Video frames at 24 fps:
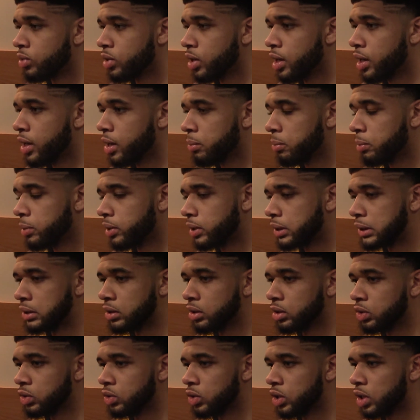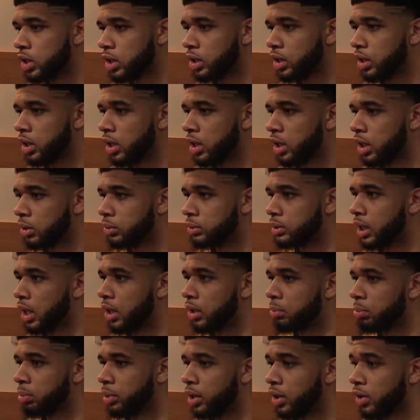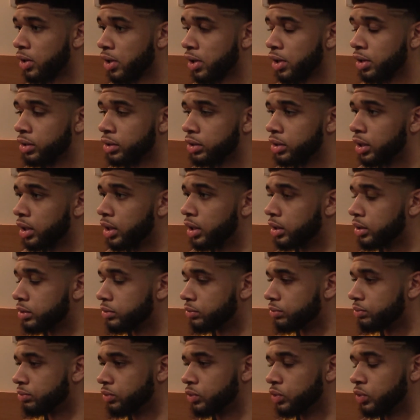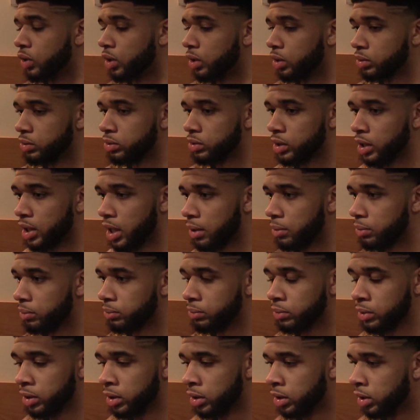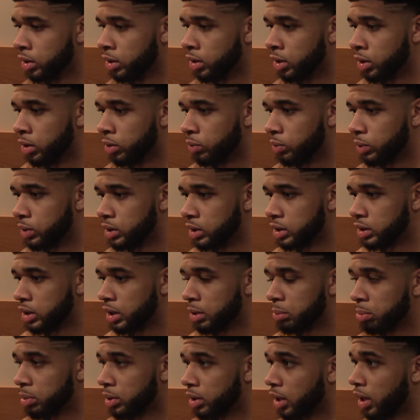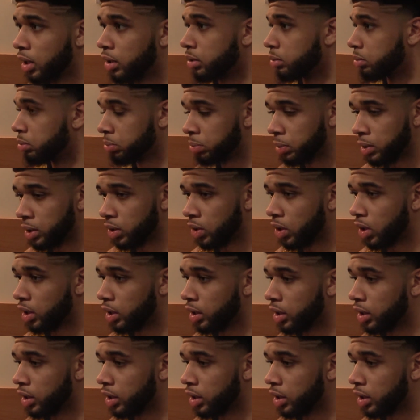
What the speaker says: Yeah, but, you know, it comes down to playing hard. And, you know, tonight we just didn't put it all